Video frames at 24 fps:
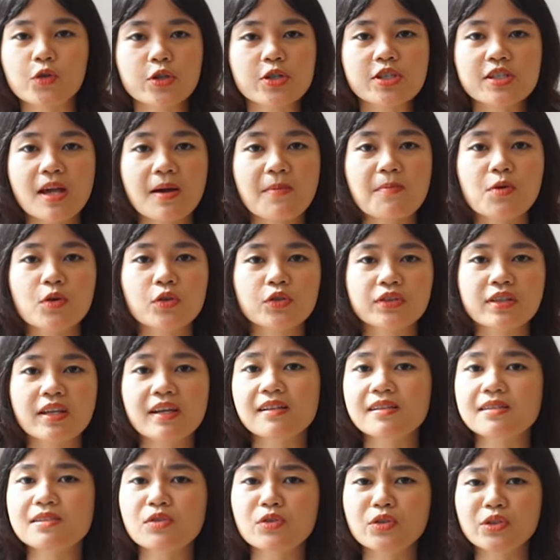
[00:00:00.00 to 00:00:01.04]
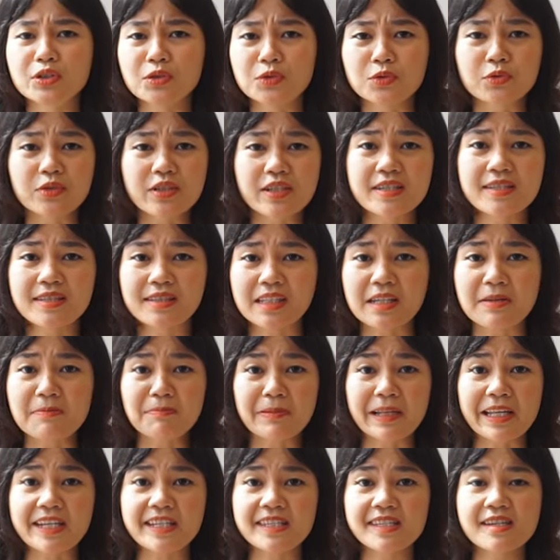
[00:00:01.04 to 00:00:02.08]
for some hotels or touristy
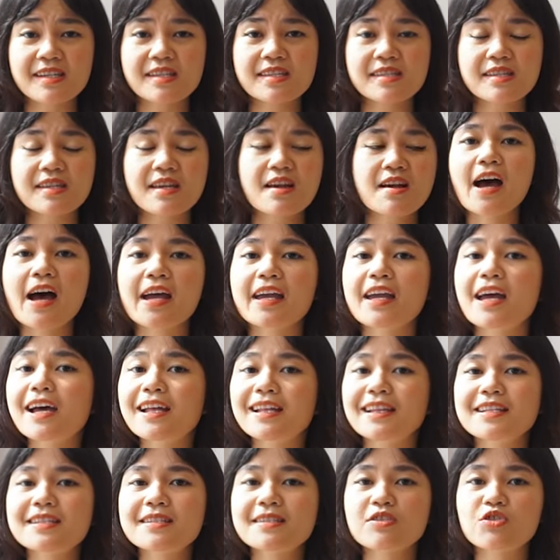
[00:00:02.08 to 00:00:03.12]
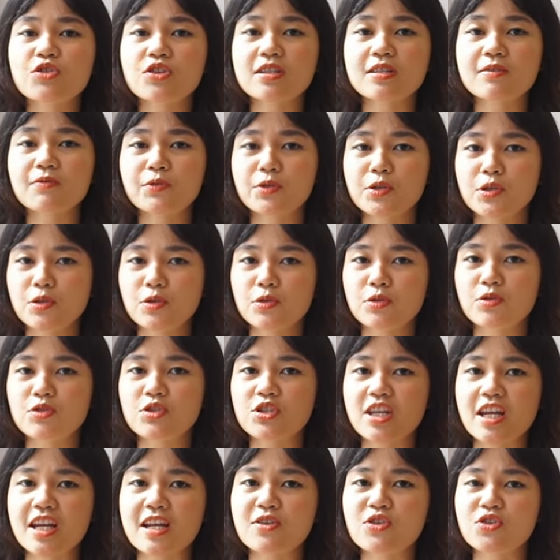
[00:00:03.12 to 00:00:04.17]
places. I highly suggest for you to
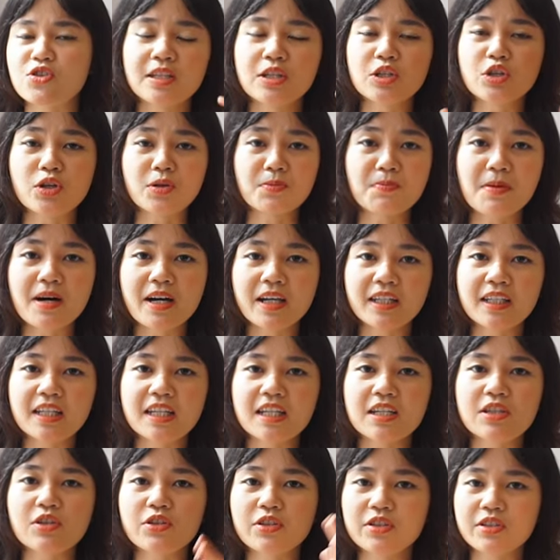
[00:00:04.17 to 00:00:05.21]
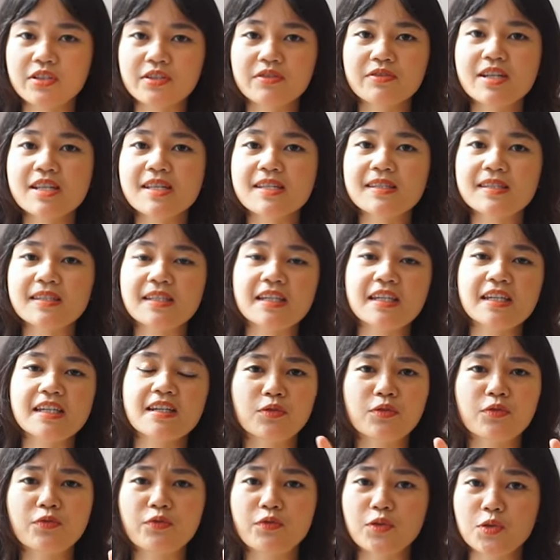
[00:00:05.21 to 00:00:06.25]
change your money, your currency,
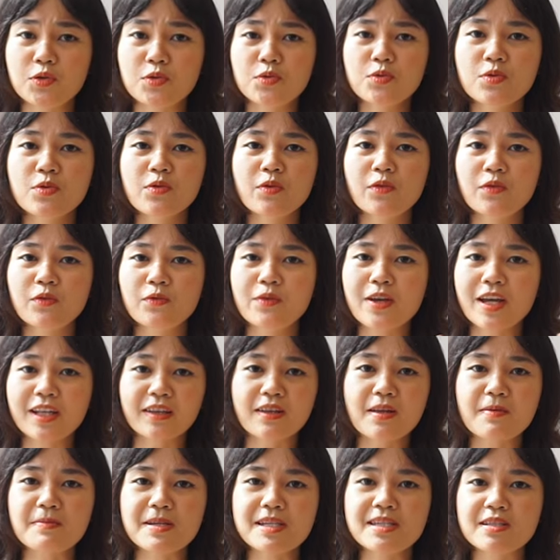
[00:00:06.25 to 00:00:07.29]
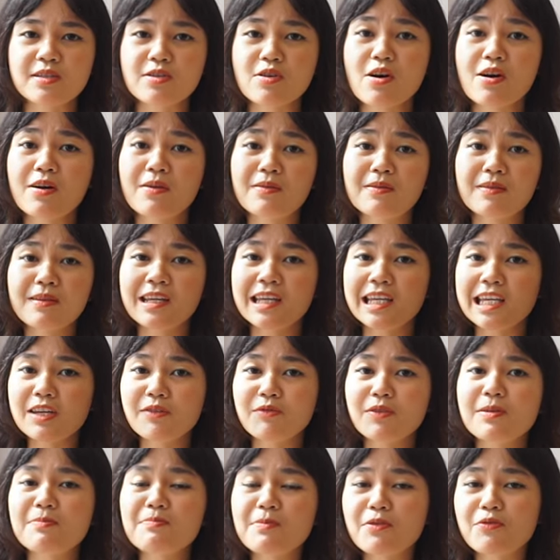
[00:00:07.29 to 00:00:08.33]
to few Vietnamese dong
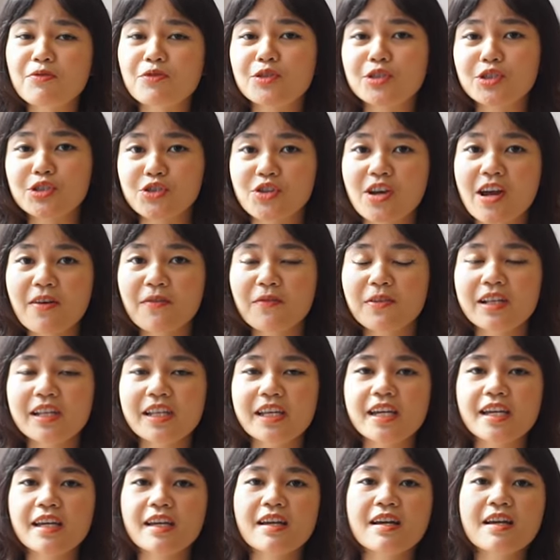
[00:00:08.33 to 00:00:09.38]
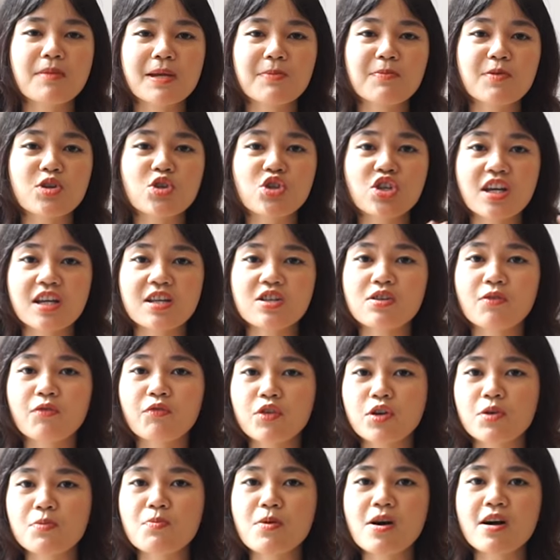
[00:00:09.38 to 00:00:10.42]
even before traveling. Maybe change a
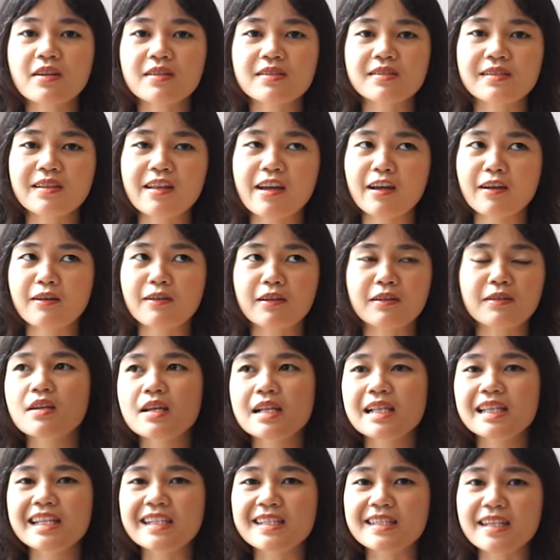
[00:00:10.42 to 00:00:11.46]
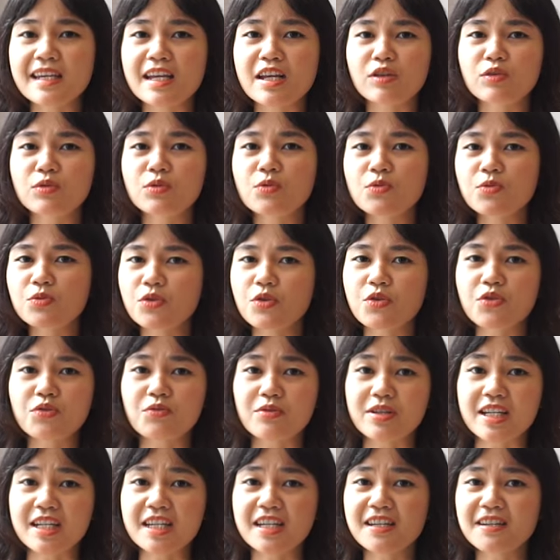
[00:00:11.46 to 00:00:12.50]
few bucks, like let's say 2 to
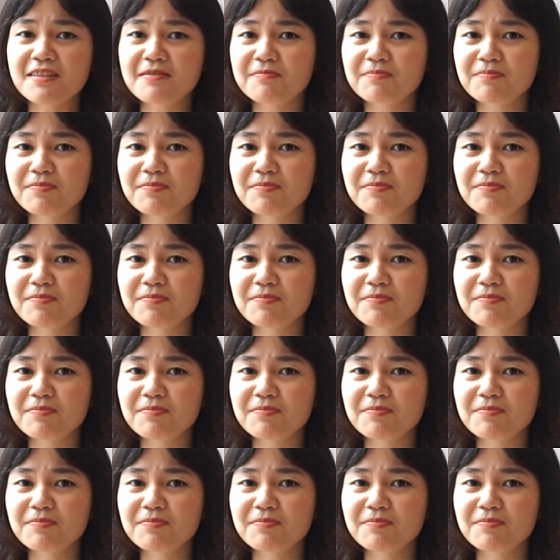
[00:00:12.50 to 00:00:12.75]
3